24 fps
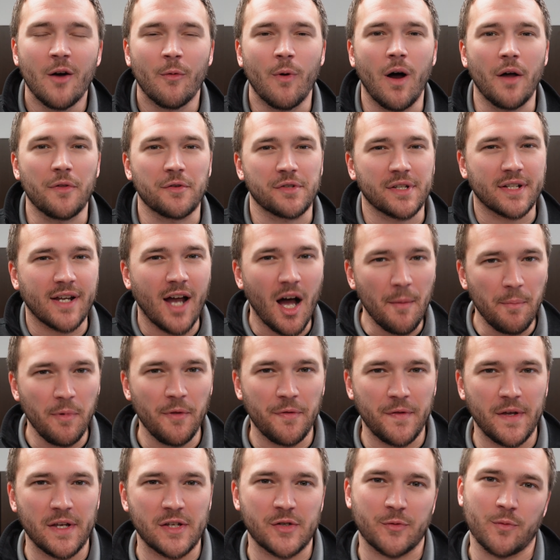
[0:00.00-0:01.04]
Well, there's a couple
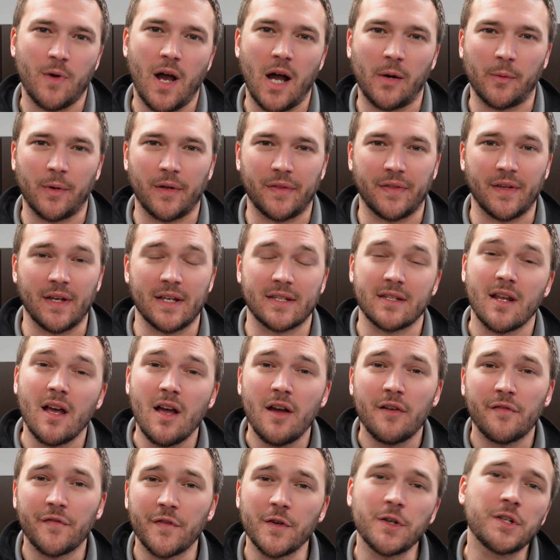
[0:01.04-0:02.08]
things wrong with this.
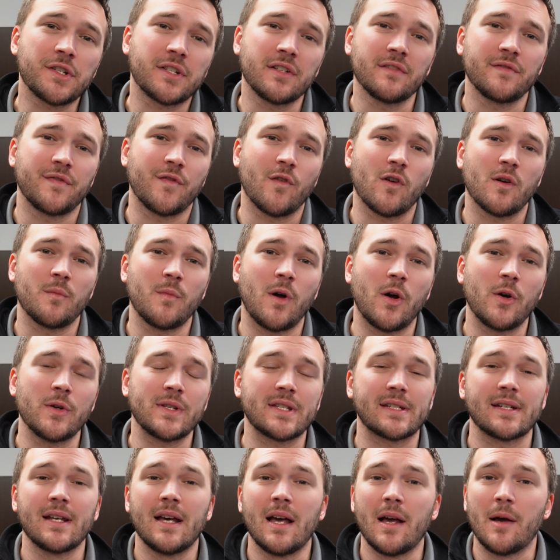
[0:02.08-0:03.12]
First and
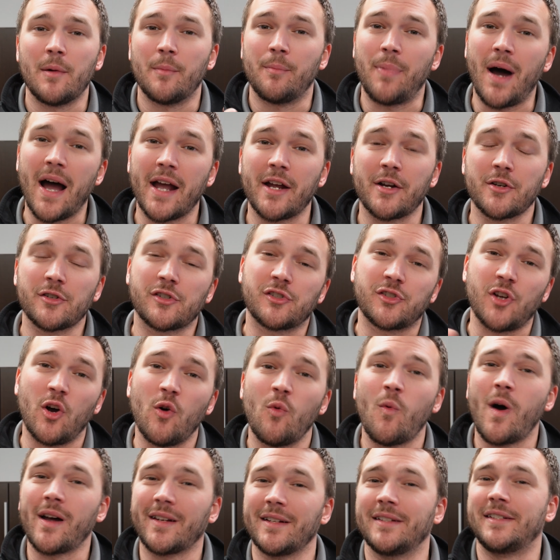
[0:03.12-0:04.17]
foremost, buyers
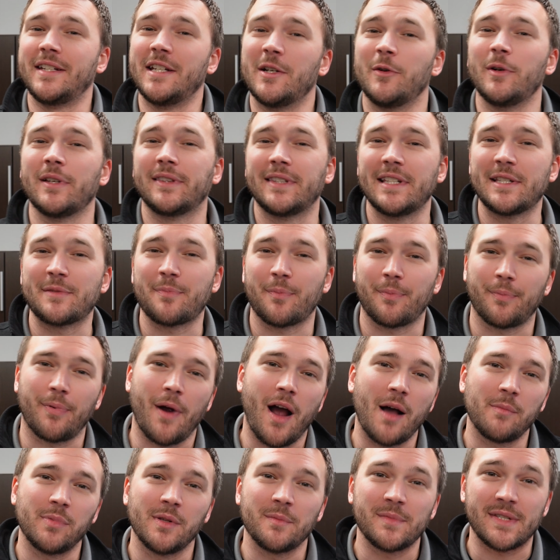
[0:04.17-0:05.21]
don't want to deal with these
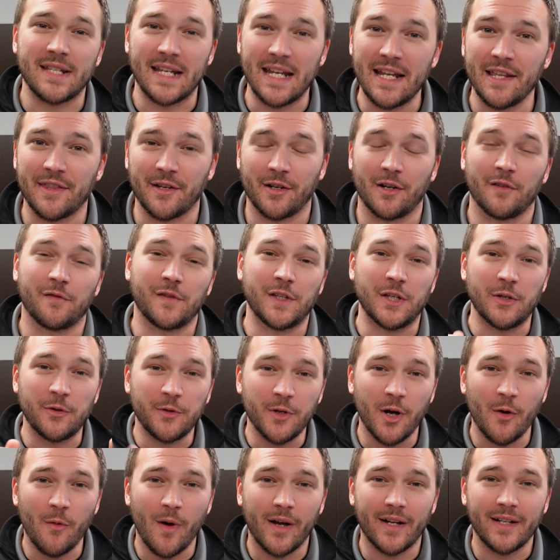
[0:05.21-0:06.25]
problems either. If you
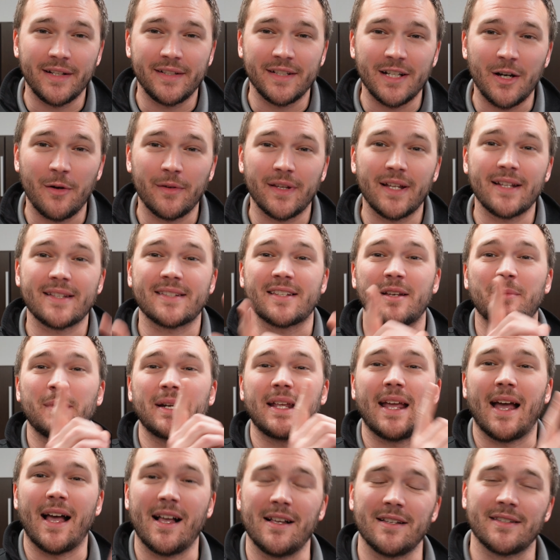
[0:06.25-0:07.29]
don't want to deal with it,
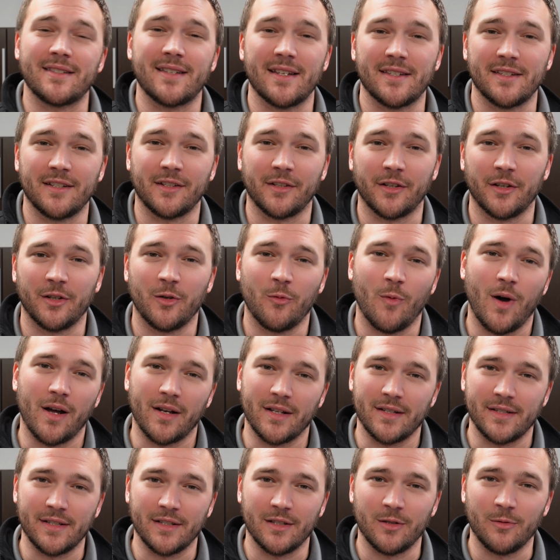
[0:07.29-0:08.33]
somebody else isn't going to want
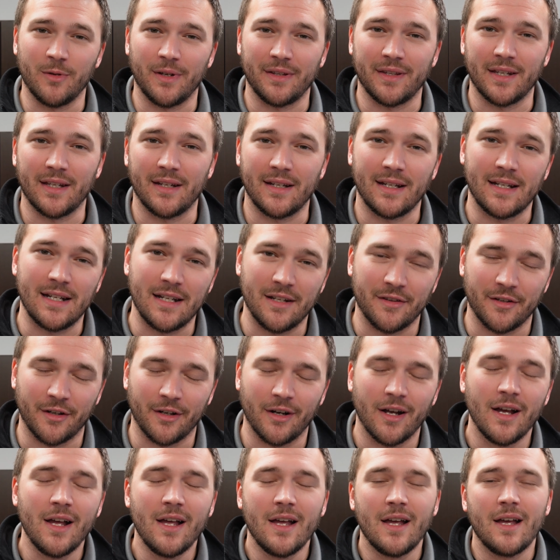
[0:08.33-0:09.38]
to deal with it
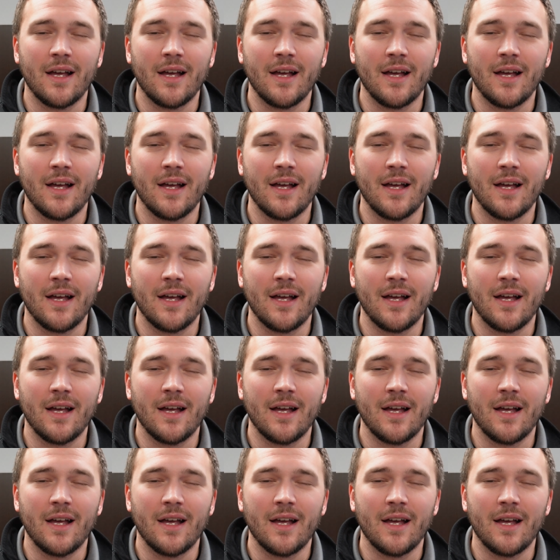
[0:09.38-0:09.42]
either.